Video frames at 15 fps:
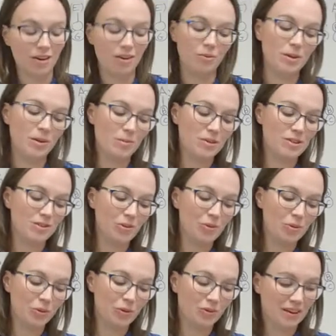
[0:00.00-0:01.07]
oh, wouldn't it be
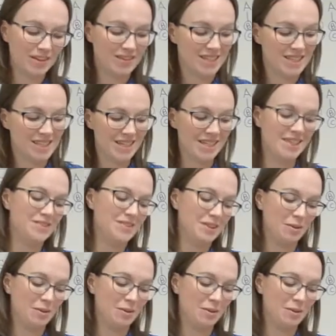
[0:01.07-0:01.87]
so cool if that was C?